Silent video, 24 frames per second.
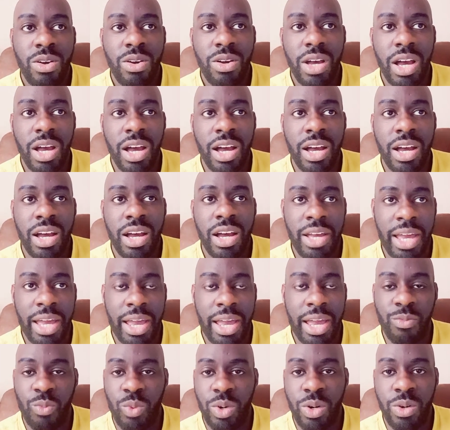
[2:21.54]

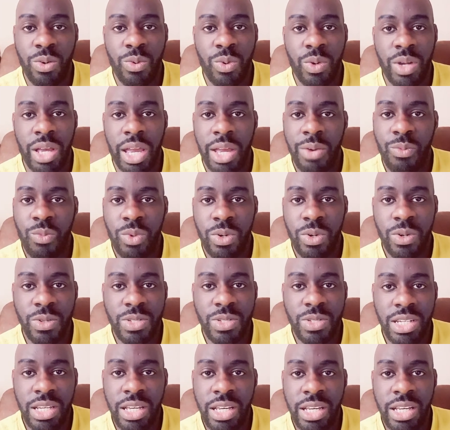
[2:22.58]
and we'll
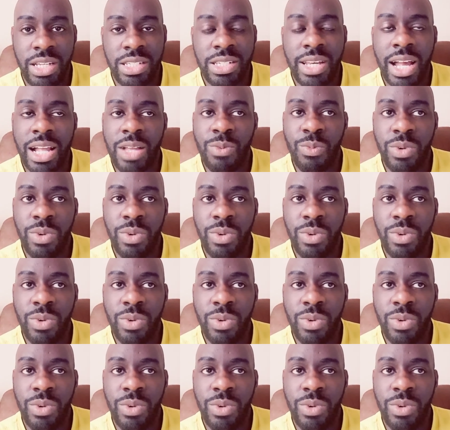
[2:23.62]
see exactly